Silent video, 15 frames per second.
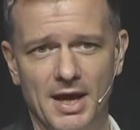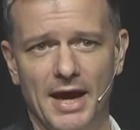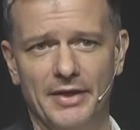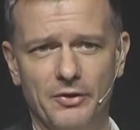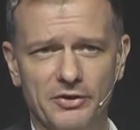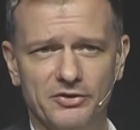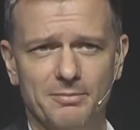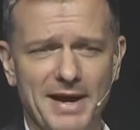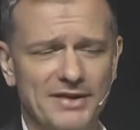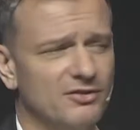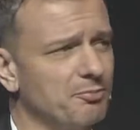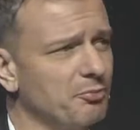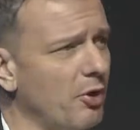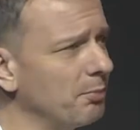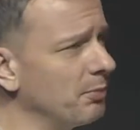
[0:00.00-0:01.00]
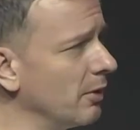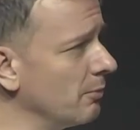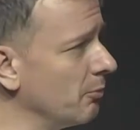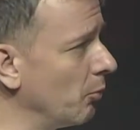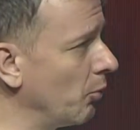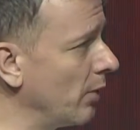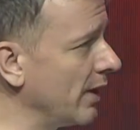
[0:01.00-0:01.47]
And there is a massive
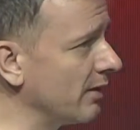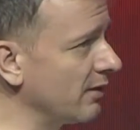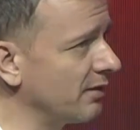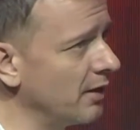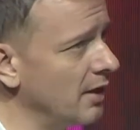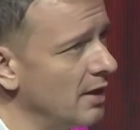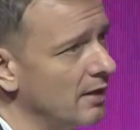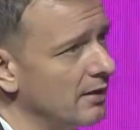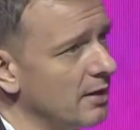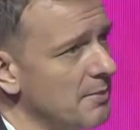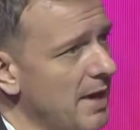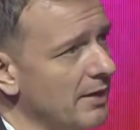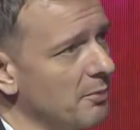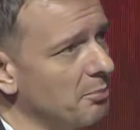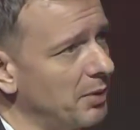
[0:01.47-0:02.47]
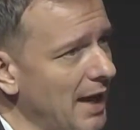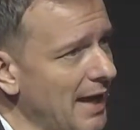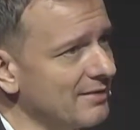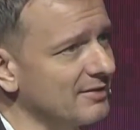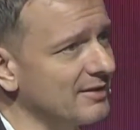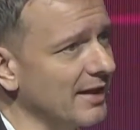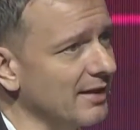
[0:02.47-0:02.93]
problem with the amount of
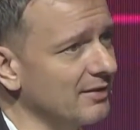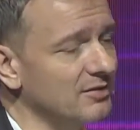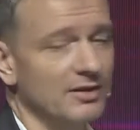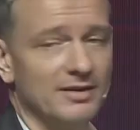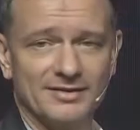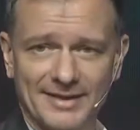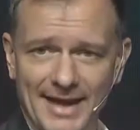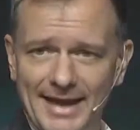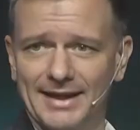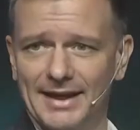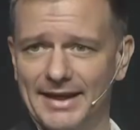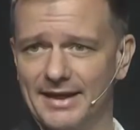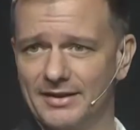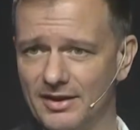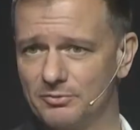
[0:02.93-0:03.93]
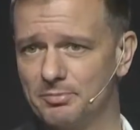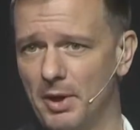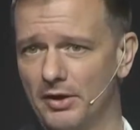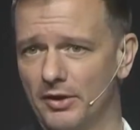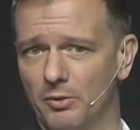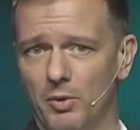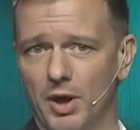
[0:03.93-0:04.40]
plastics, sadly, in this
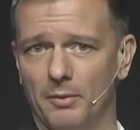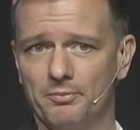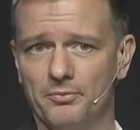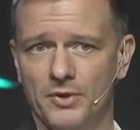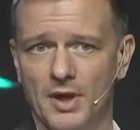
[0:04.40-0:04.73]
part of the world,